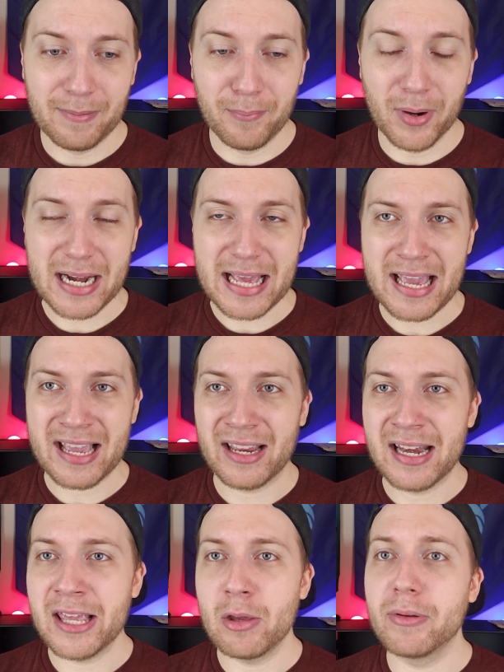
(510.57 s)
buddy
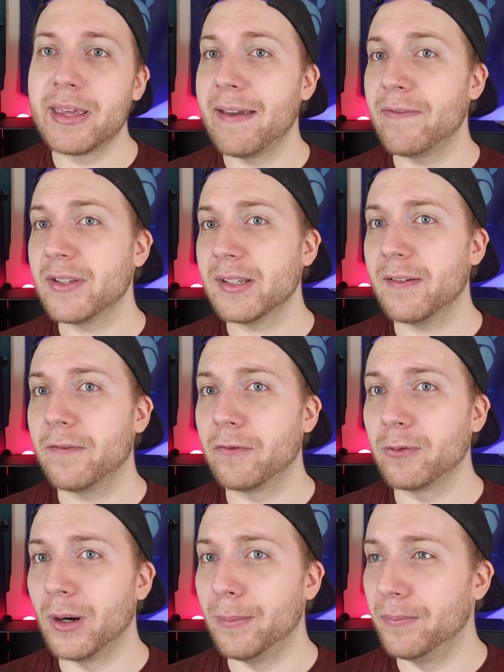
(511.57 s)
getting you gifts
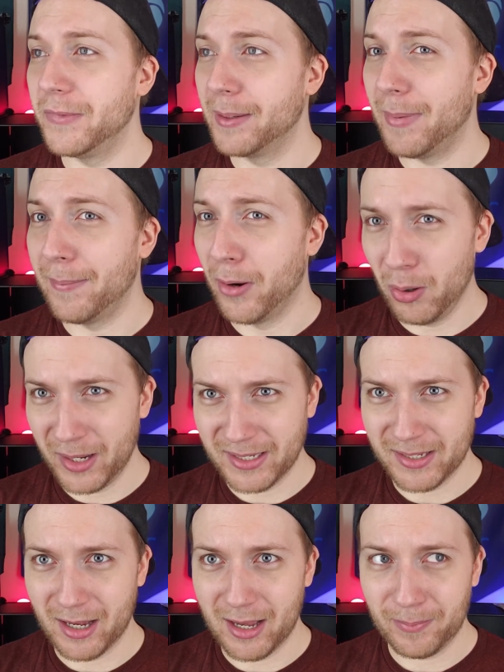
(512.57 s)
from nearby
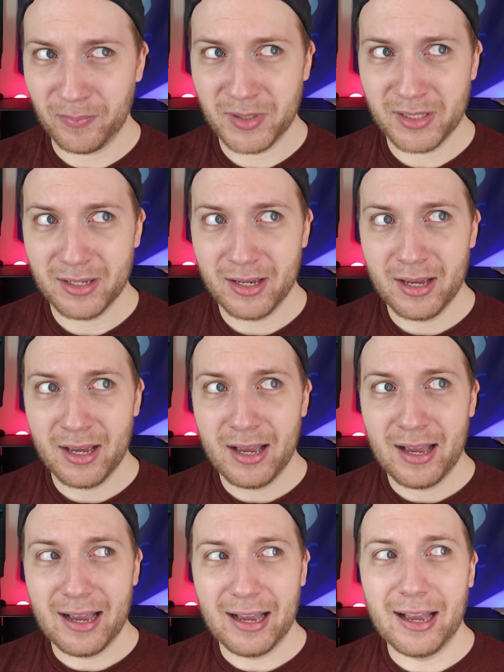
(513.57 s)
PokéStops,
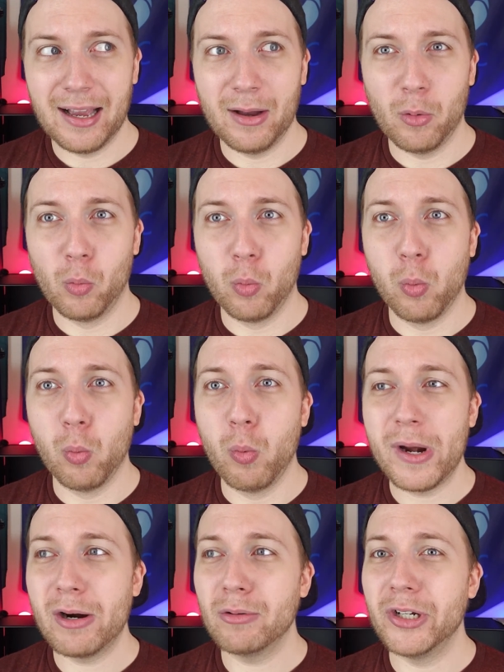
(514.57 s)

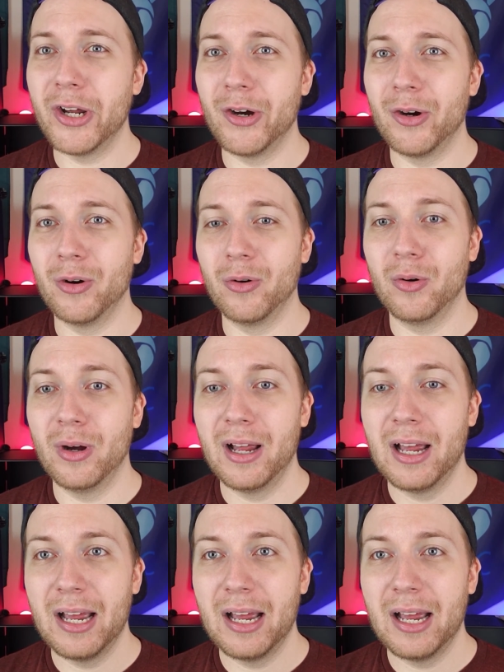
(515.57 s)
we don't know.